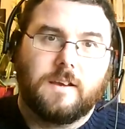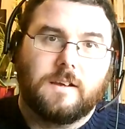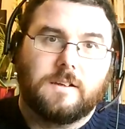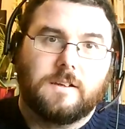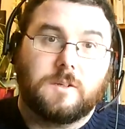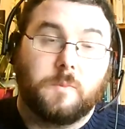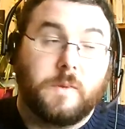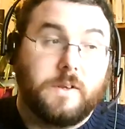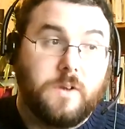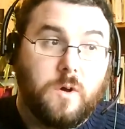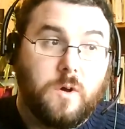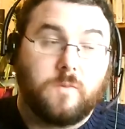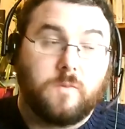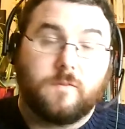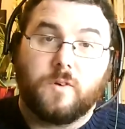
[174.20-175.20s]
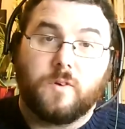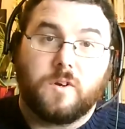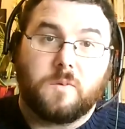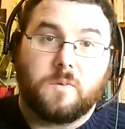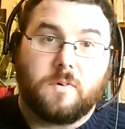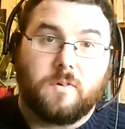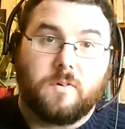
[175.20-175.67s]
to be known for
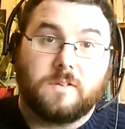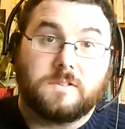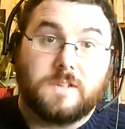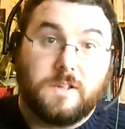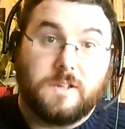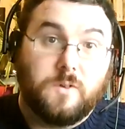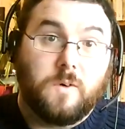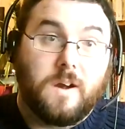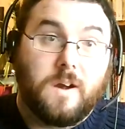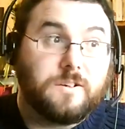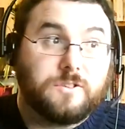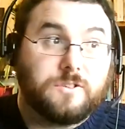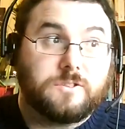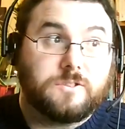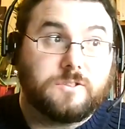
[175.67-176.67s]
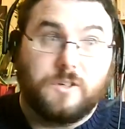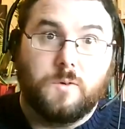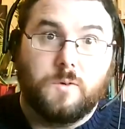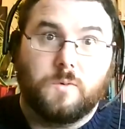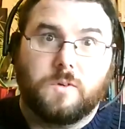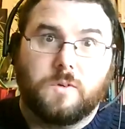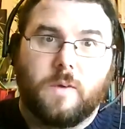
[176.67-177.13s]
your pronouns, that you are just
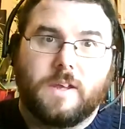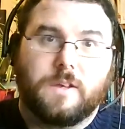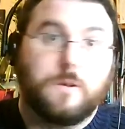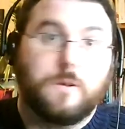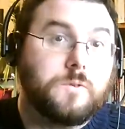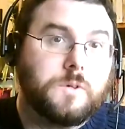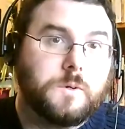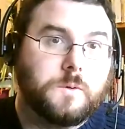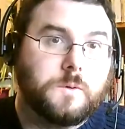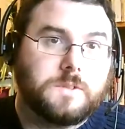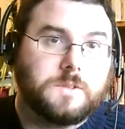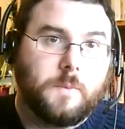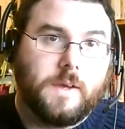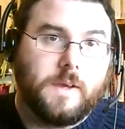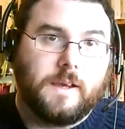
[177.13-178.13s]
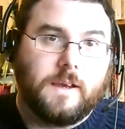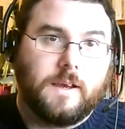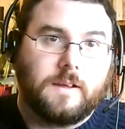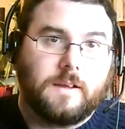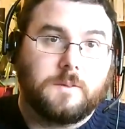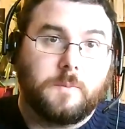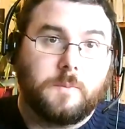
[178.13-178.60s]
you, the way you choose to be,
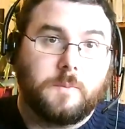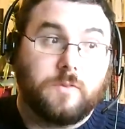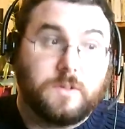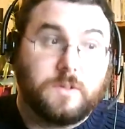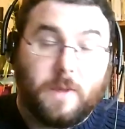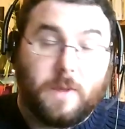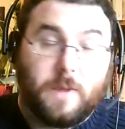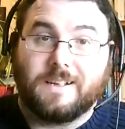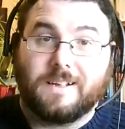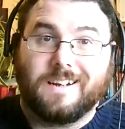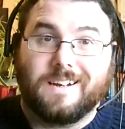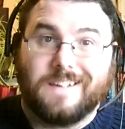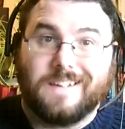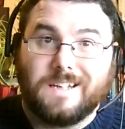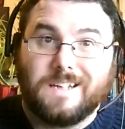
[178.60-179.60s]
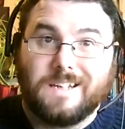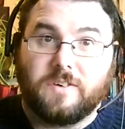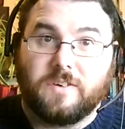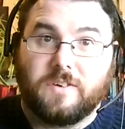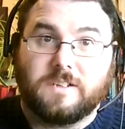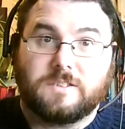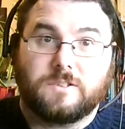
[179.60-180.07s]
and to be respected and
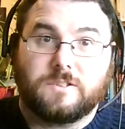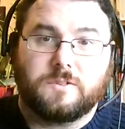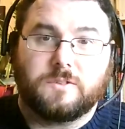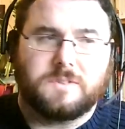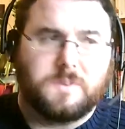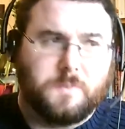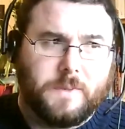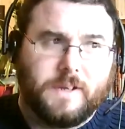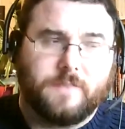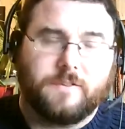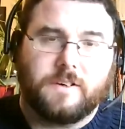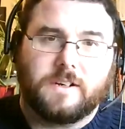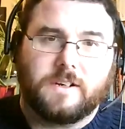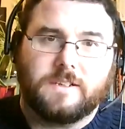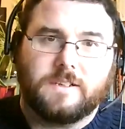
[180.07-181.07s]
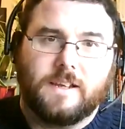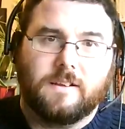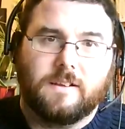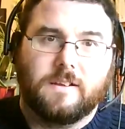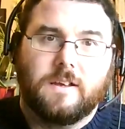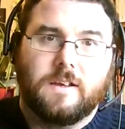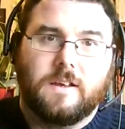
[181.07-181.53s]
identified as such was a big fucking
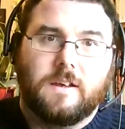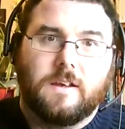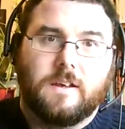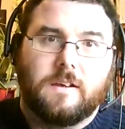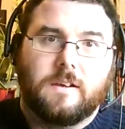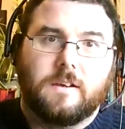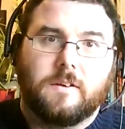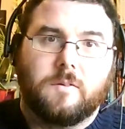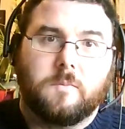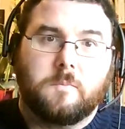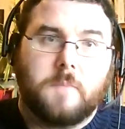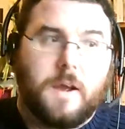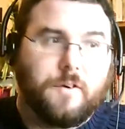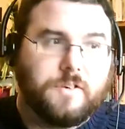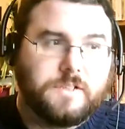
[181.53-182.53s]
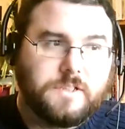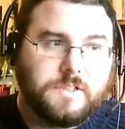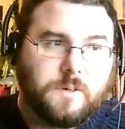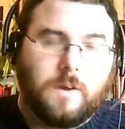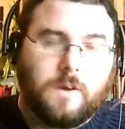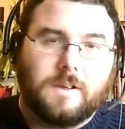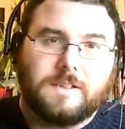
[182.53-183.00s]
deal. Marriage
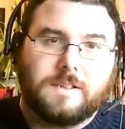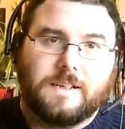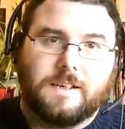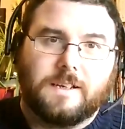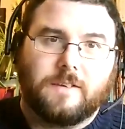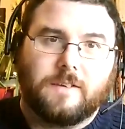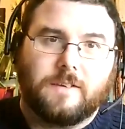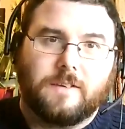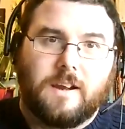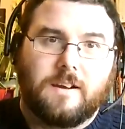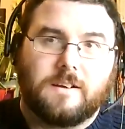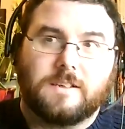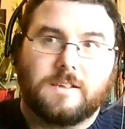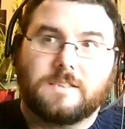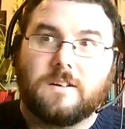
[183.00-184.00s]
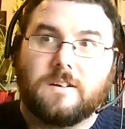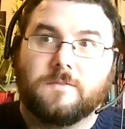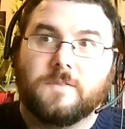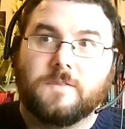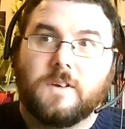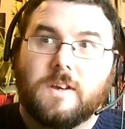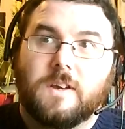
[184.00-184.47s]
equality, regardless
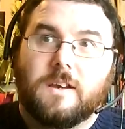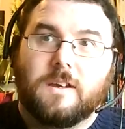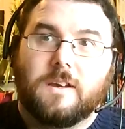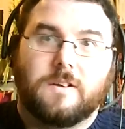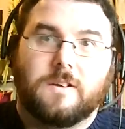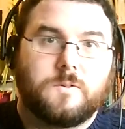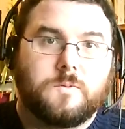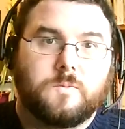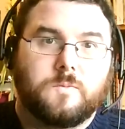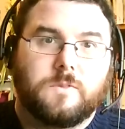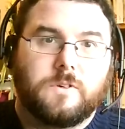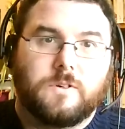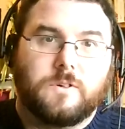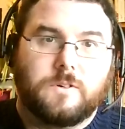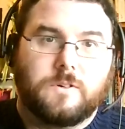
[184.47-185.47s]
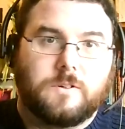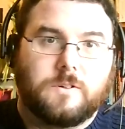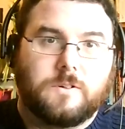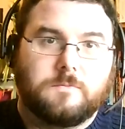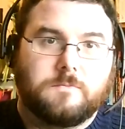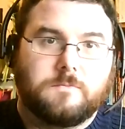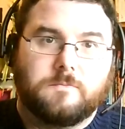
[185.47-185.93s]
of,
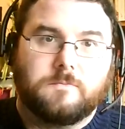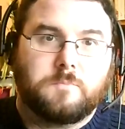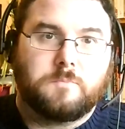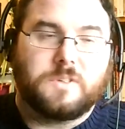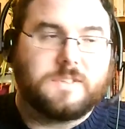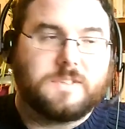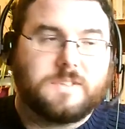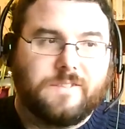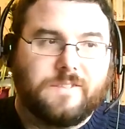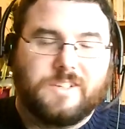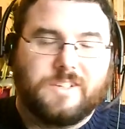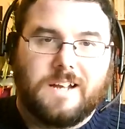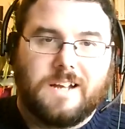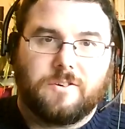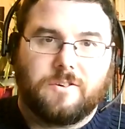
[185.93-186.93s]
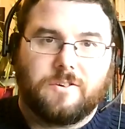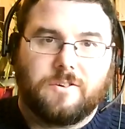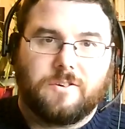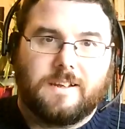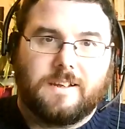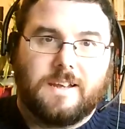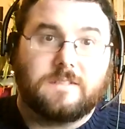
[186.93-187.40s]
your perceived gender or
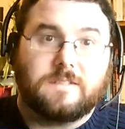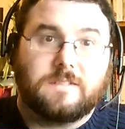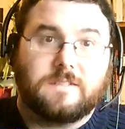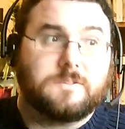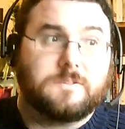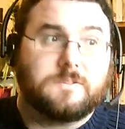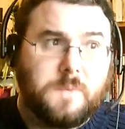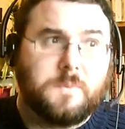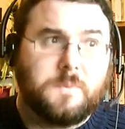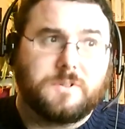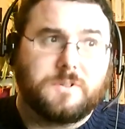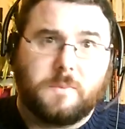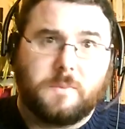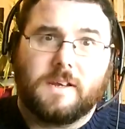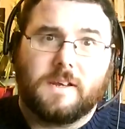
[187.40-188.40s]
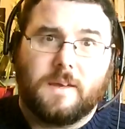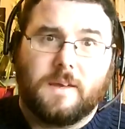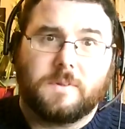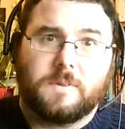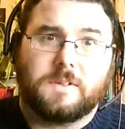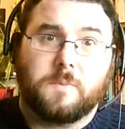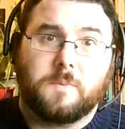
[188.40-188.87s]
anything else. People should be
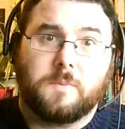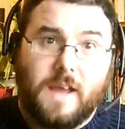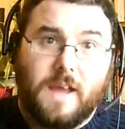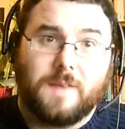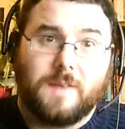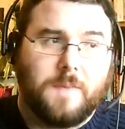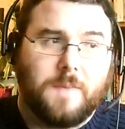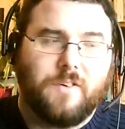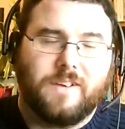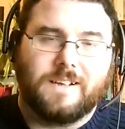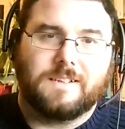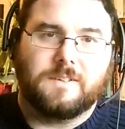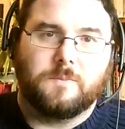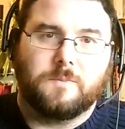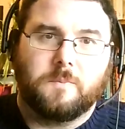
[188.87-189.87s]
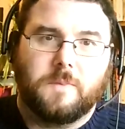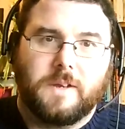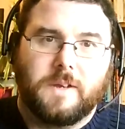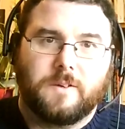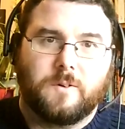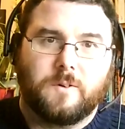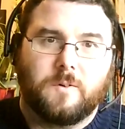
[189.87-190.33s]
able to get married, to,
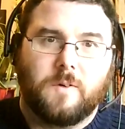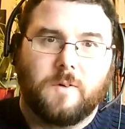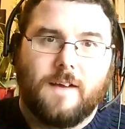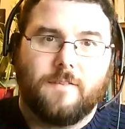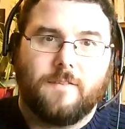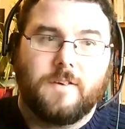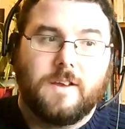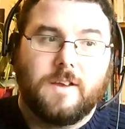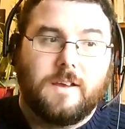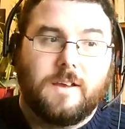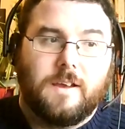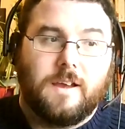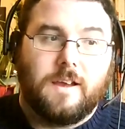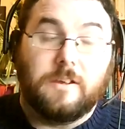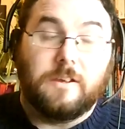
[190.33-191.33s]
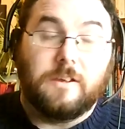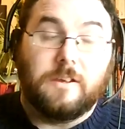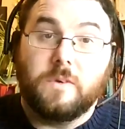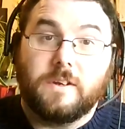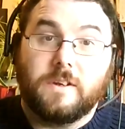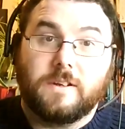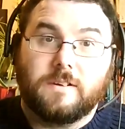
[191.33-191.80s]
have a
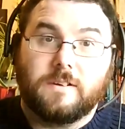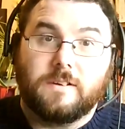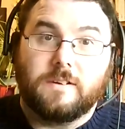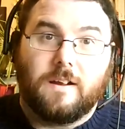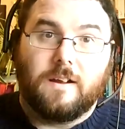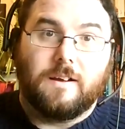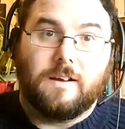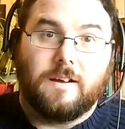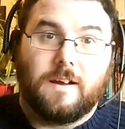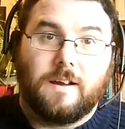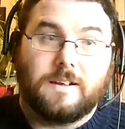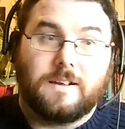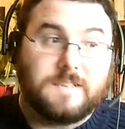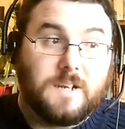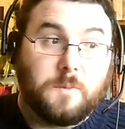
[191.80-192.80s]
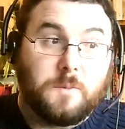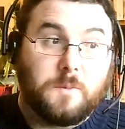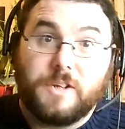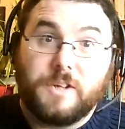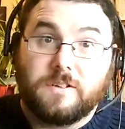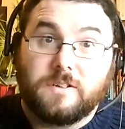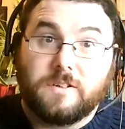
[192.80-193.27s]
union and a
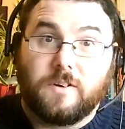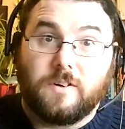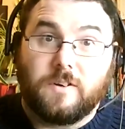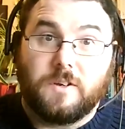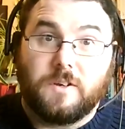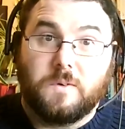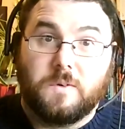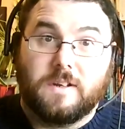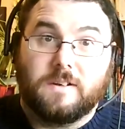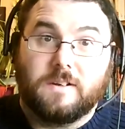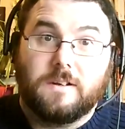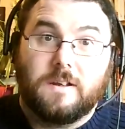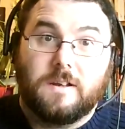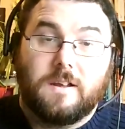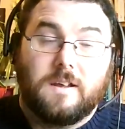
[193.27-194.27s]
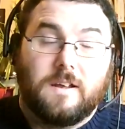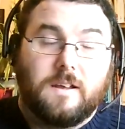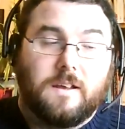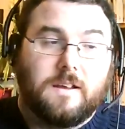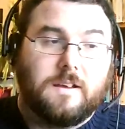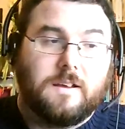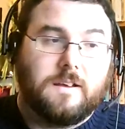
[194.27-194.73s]
celebration of their union.
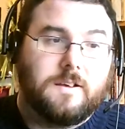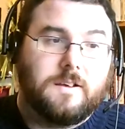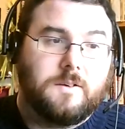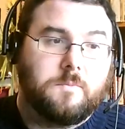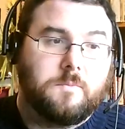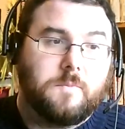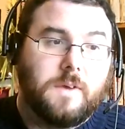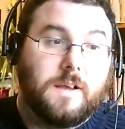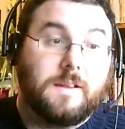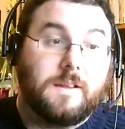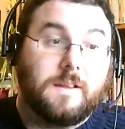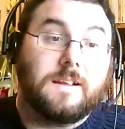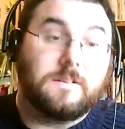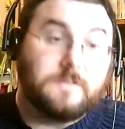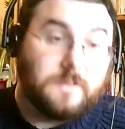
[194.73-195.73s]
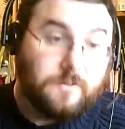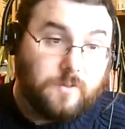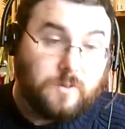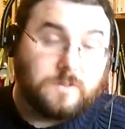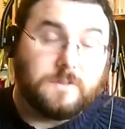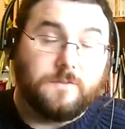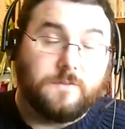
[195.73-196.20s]
And then, of
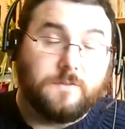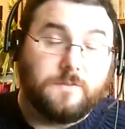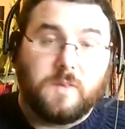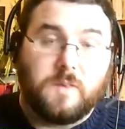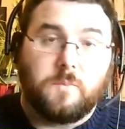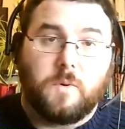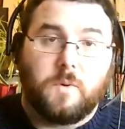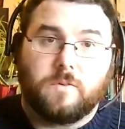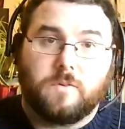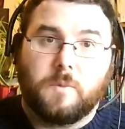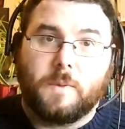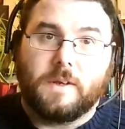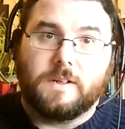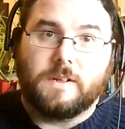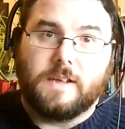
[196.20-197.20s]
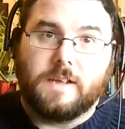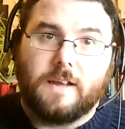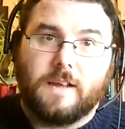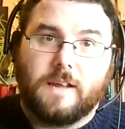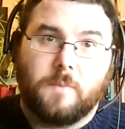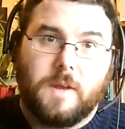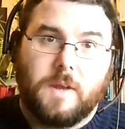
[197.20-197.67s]
course, the very important repeal of the
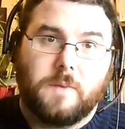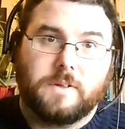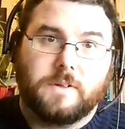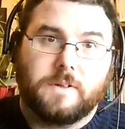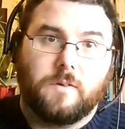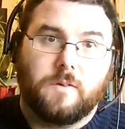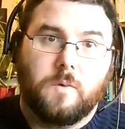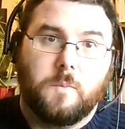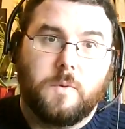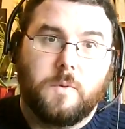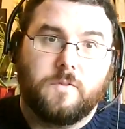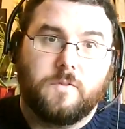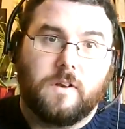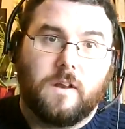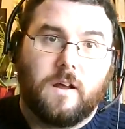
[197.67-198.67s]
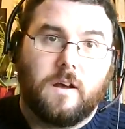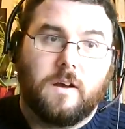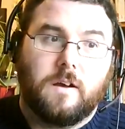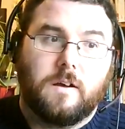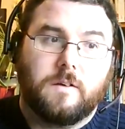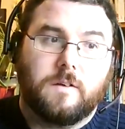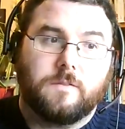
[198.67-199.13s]
Eighth Amendment, the removal
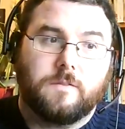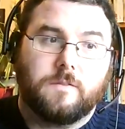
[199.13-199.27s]
of